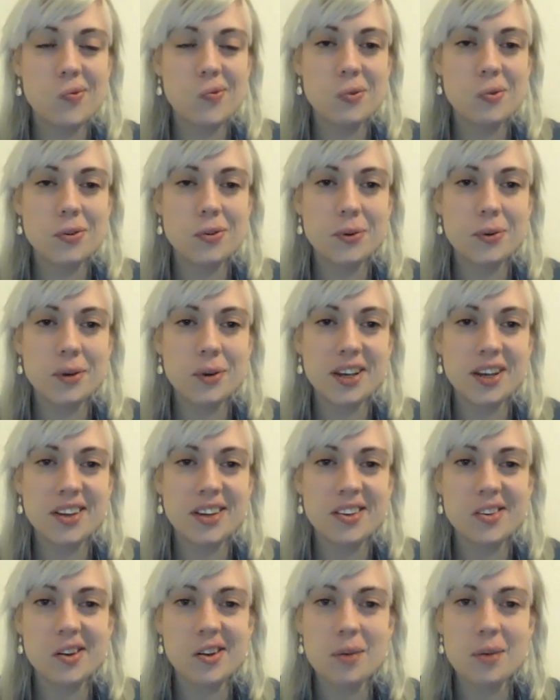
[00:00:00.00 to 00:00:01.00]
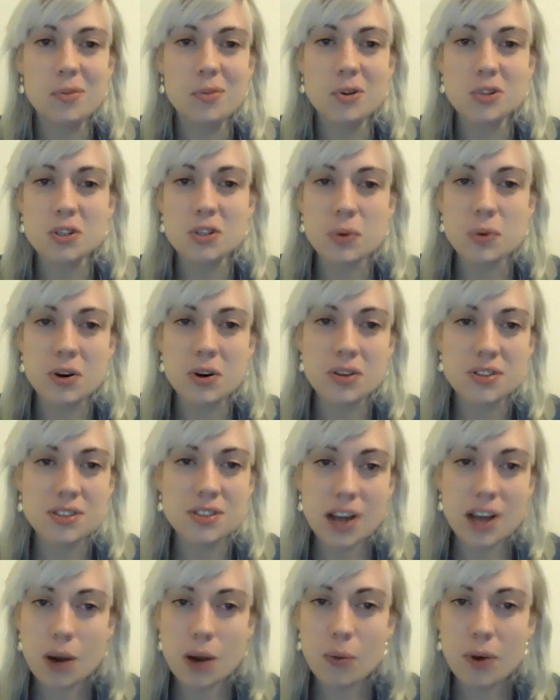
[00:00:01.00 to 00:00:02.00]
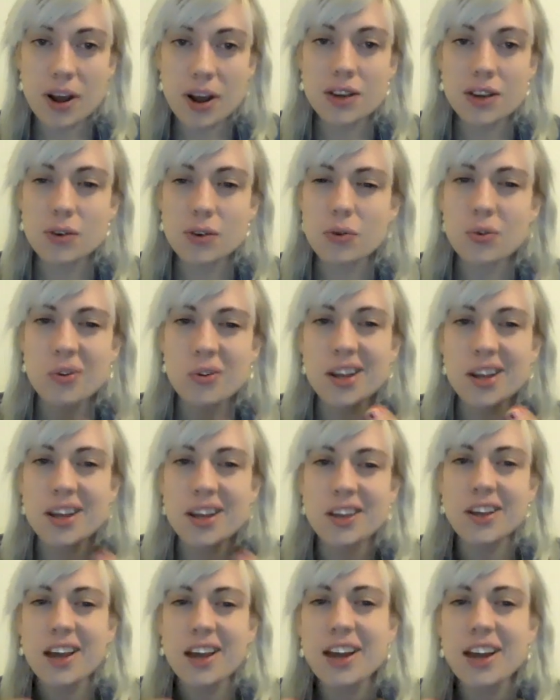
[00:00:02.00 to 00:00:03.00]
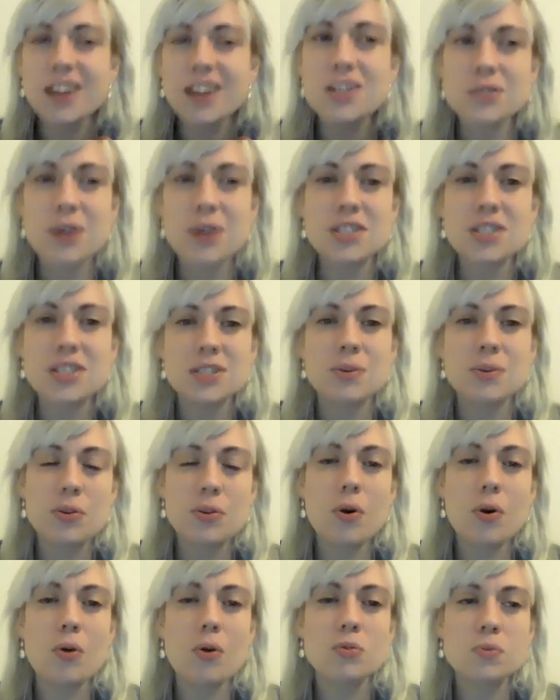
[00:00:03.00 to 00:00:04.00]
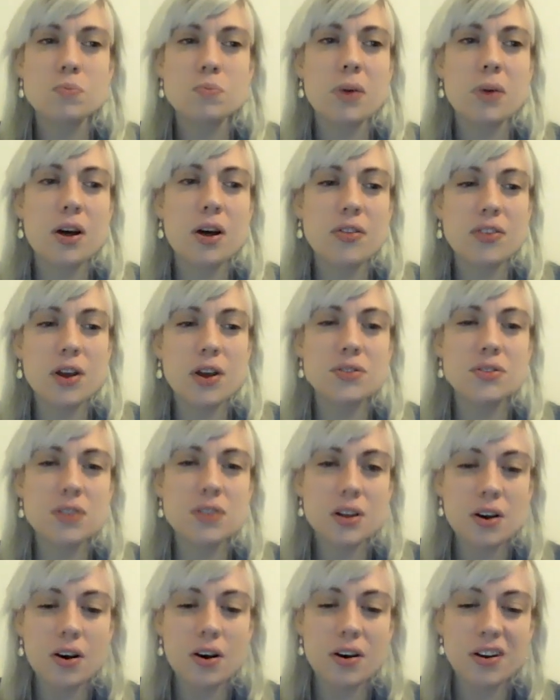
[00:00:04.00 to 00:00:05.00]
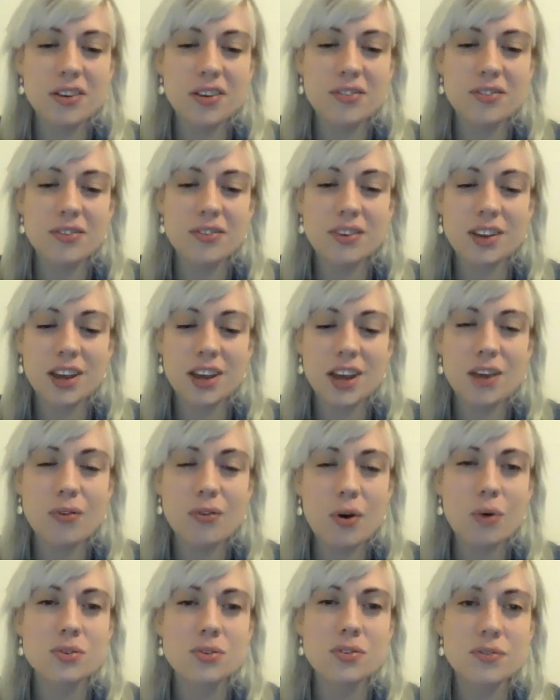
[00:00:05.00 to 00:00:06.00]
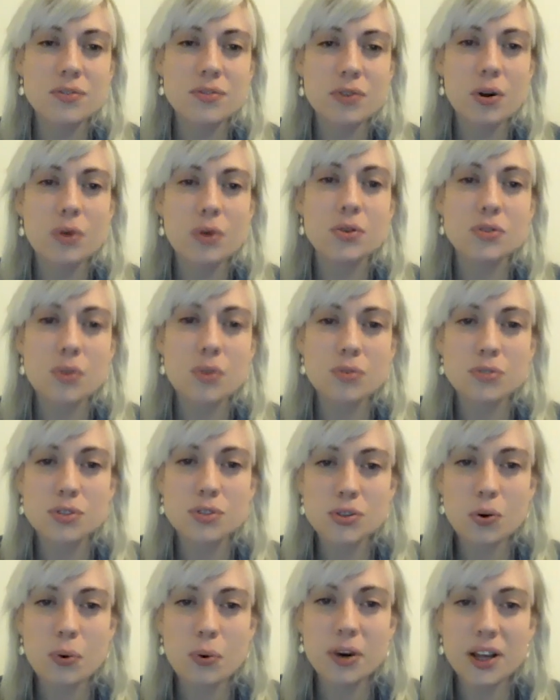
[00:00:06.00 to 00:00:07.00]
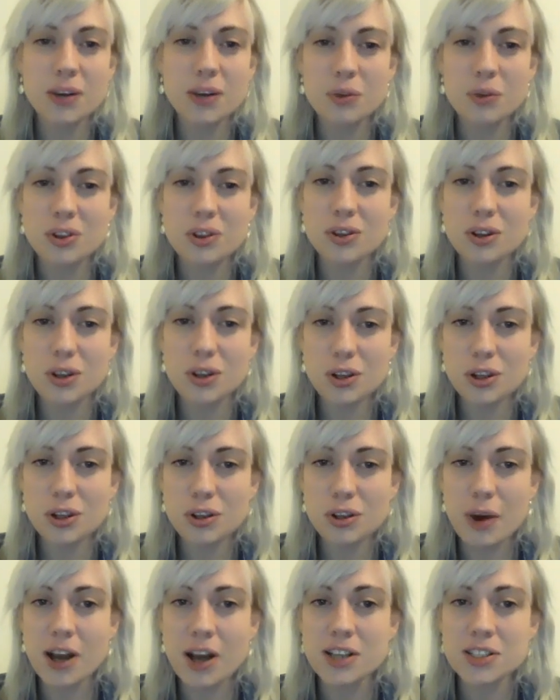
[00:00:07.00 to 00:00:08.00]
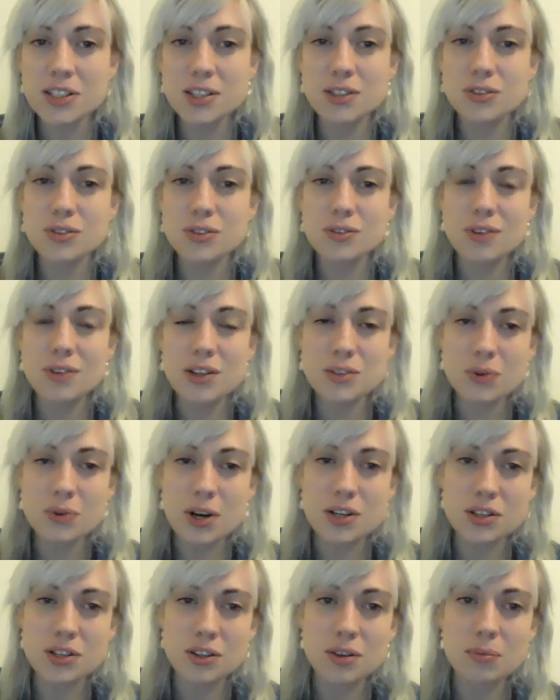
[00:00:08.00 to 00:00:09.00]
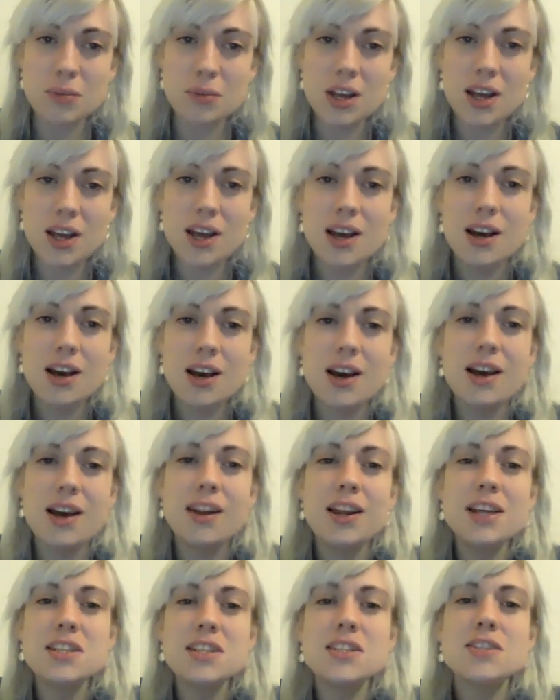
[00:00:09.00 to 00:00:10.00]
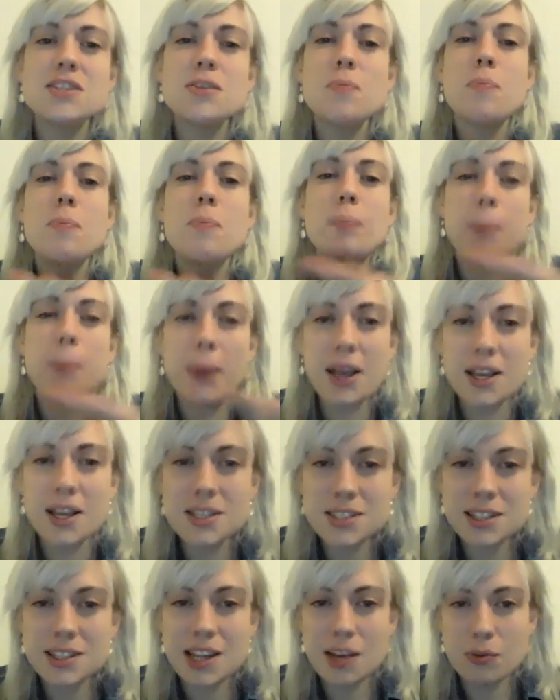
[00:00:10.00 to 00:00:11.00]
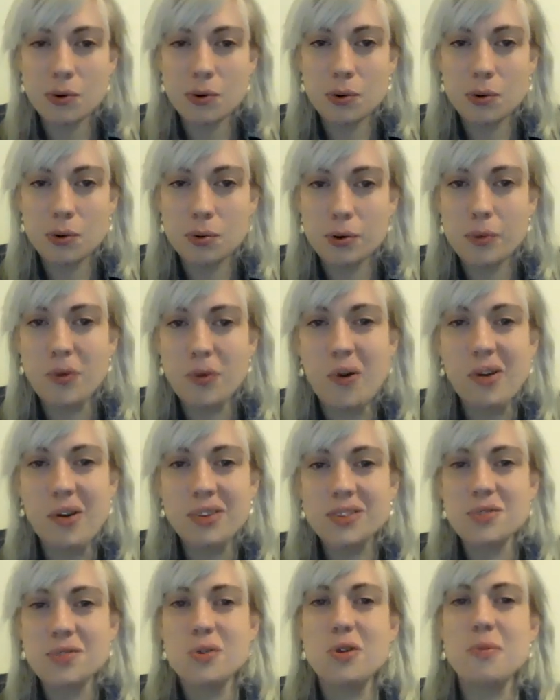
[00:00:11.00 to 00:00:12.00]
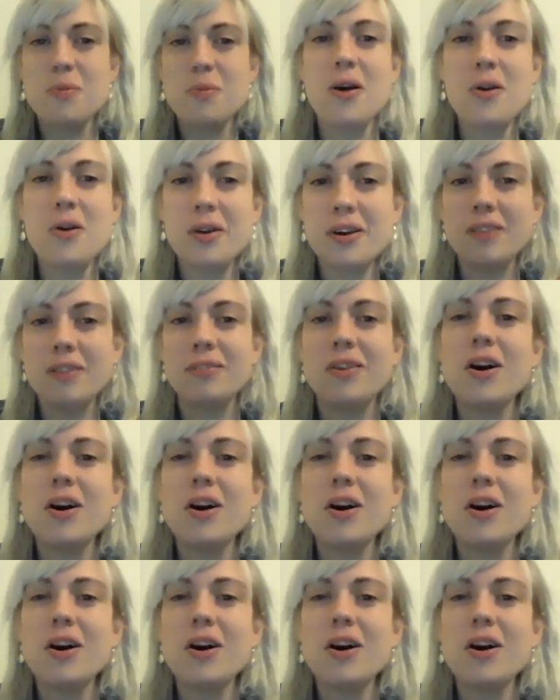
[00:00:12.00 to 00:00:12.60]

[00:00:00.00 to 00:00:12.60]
reviewing user experience that way, or it can integrate it to one of the roles. But those are the kind of key roles that focus on solely with UX integrated to them. And this is the base level. I'm not talking about